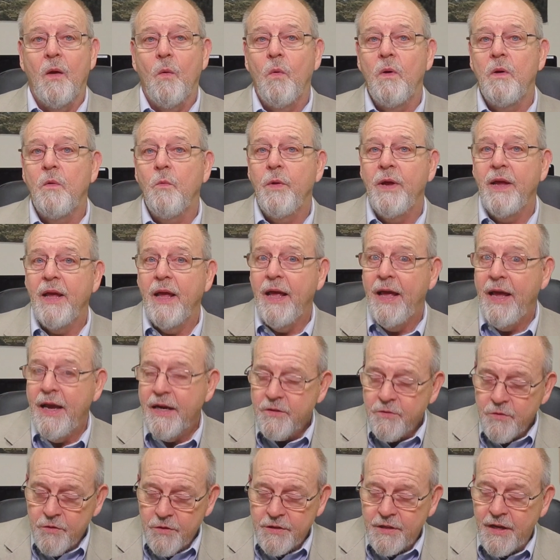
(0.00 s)
When we
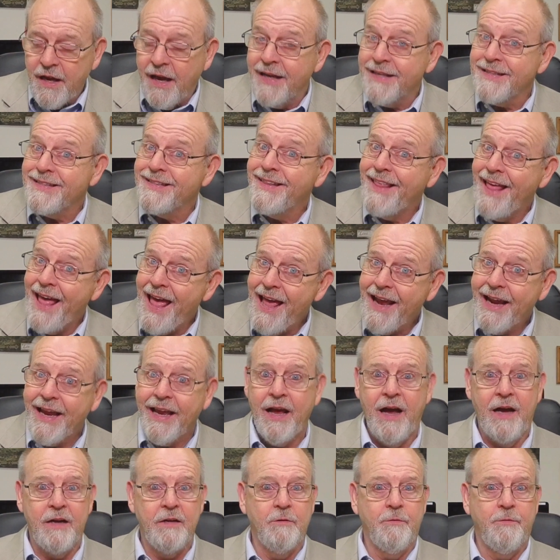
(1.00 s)
exercise that
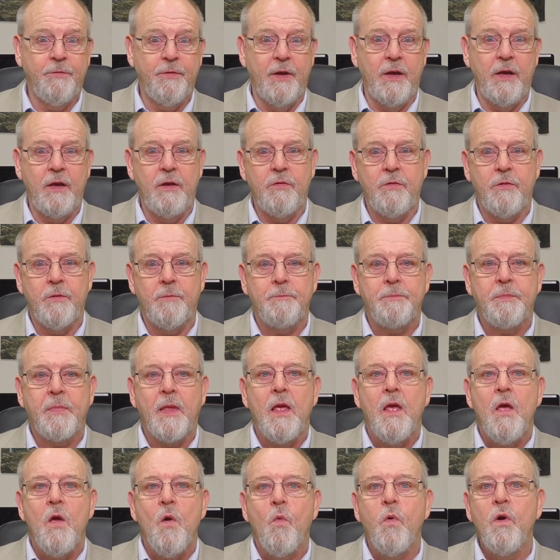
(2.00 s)
kind of faith,
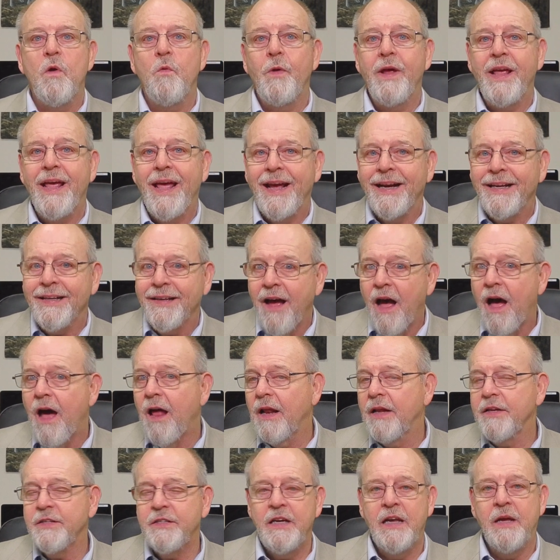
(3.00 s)
when we
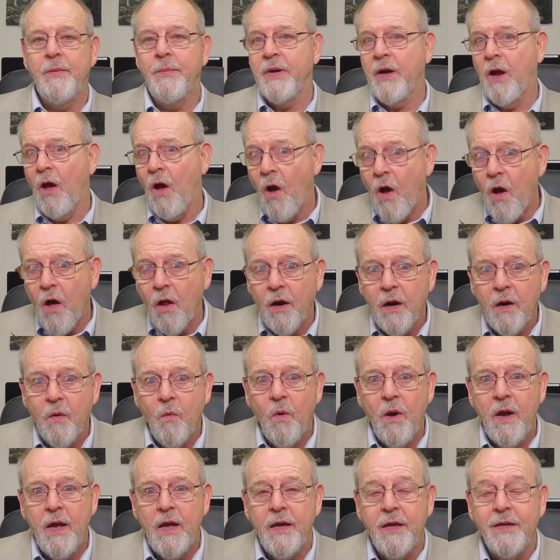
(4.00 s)
acknowledge Him in all our
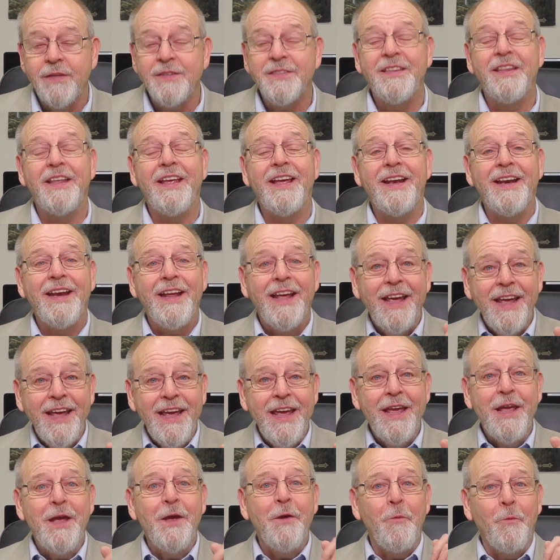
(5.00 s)
ways, then
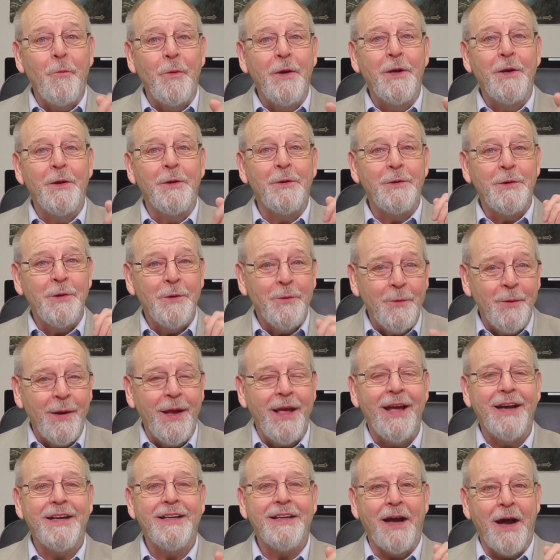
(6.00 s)
He will
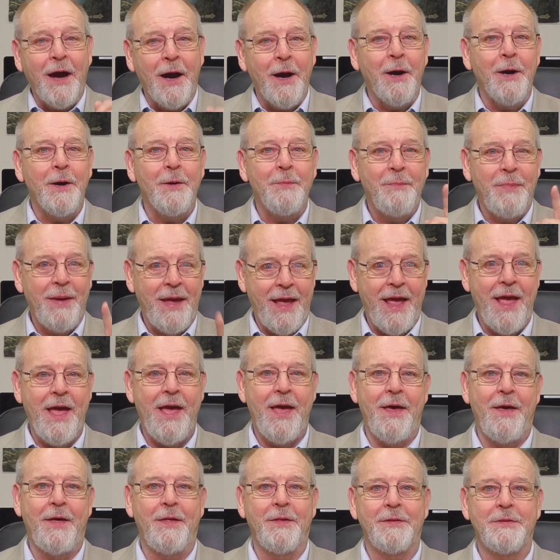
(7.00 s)
direct our
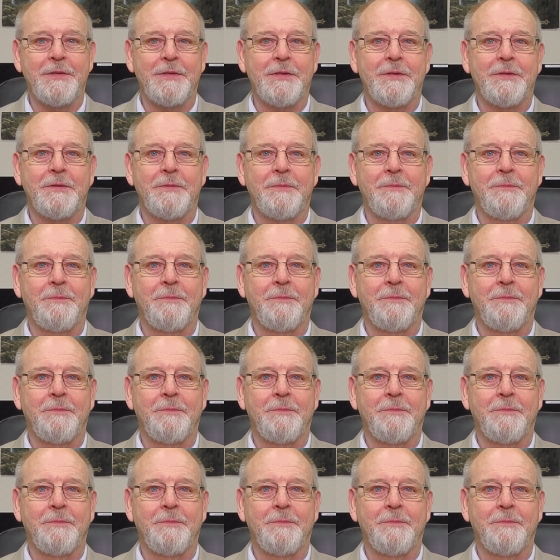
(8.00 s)
paths.